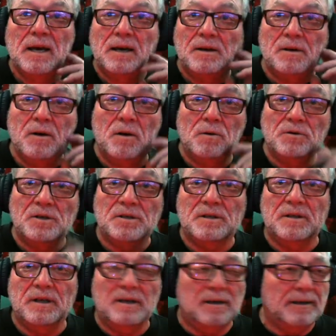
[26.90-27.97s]
No,
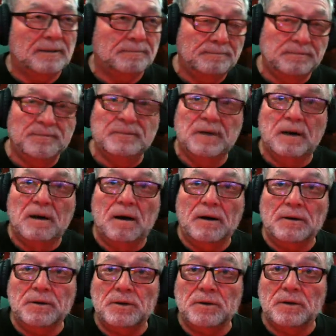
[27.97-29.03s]
just
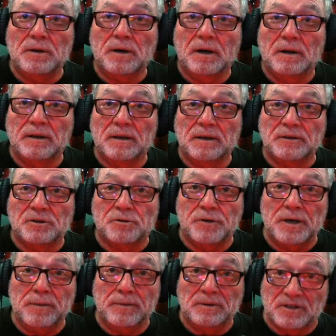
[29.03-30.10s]
on the
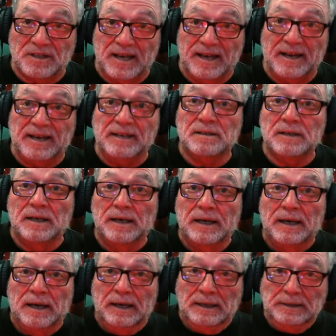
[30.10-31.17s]
stream settings.
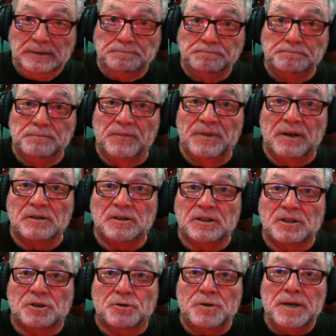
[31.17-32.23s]
There's
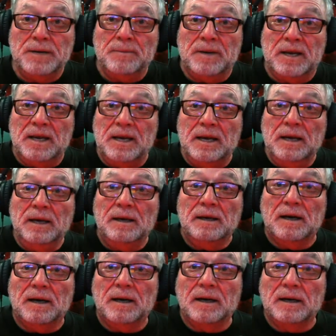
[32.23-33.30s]
a stream key.
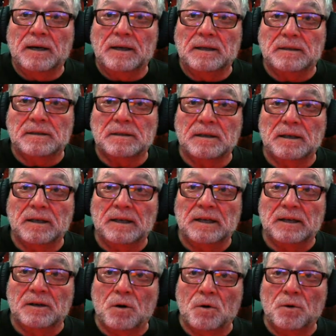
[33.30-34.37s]
It's an
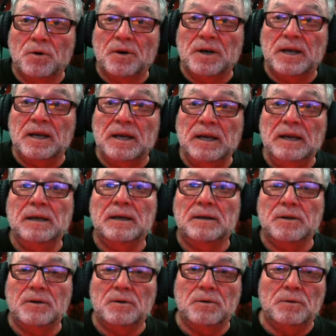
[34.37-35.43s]
encoder
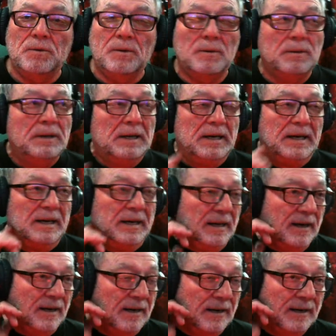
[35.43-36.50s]
key.
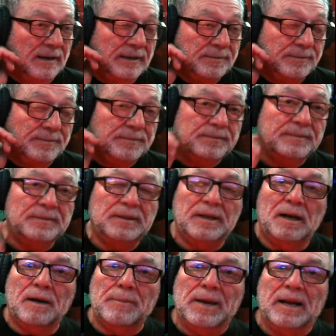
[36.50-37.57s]
It
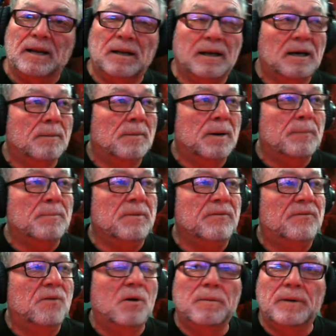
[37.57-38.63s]
automatically come up
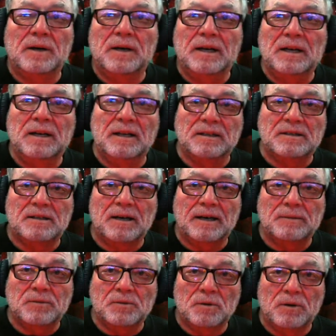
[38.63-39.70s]
before, but it didn't this
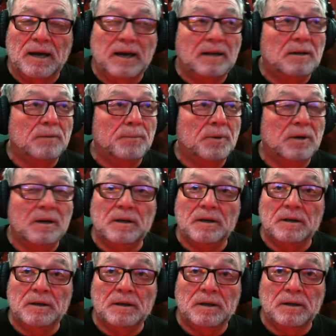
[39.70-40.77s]
time. So I had to put in
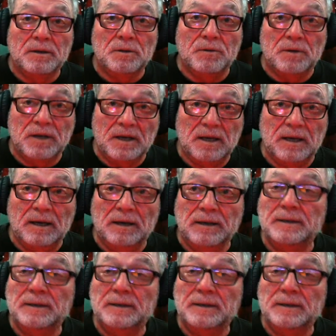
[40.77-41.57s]
a new key.